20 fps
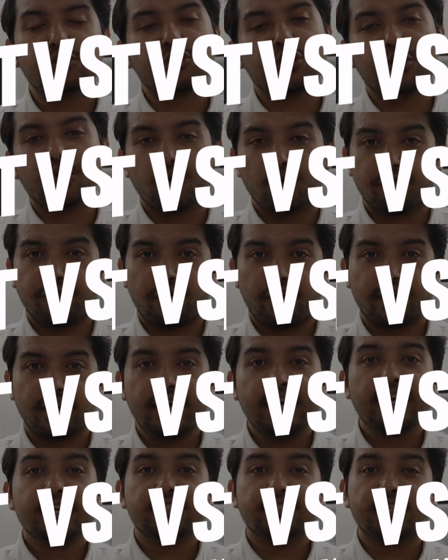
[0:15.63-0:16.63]
should you go for,
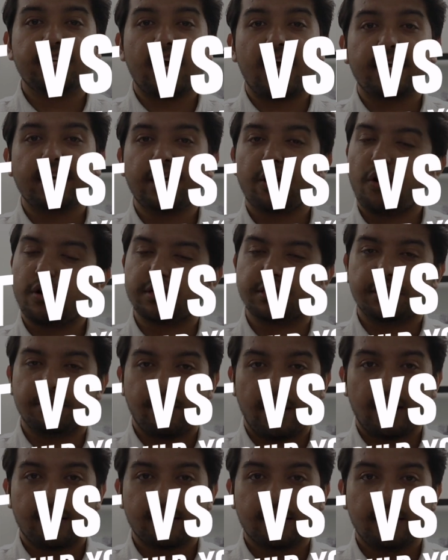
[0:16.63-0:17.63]
GRE or
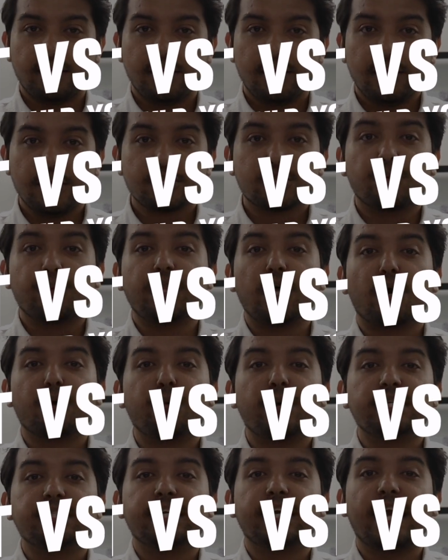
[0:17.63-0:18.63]
GMAT. So without
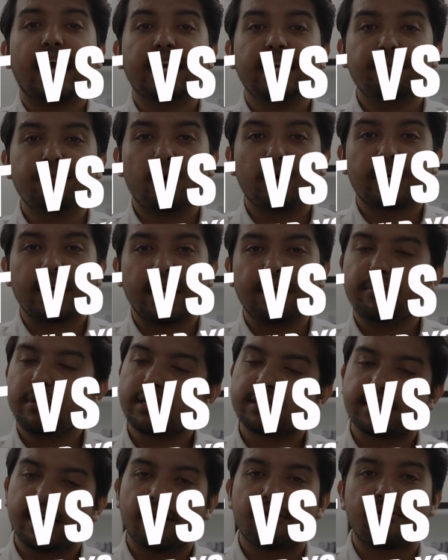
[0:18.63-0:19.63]
wasting any more time,
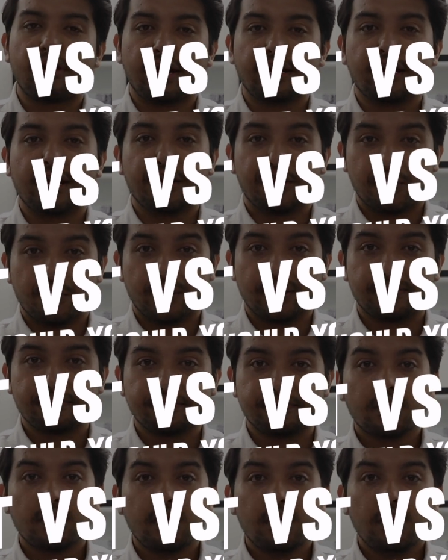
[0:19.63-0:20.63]
let's get right into it.
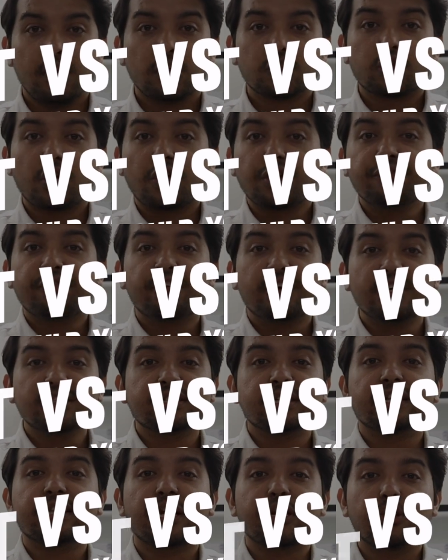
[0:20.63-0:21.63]
So now the first
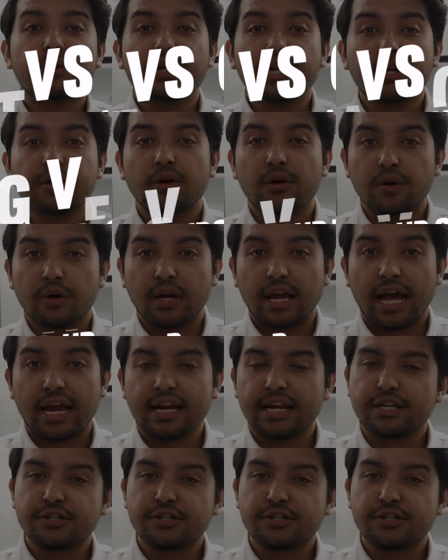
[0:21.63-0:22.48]
thing that you need to look at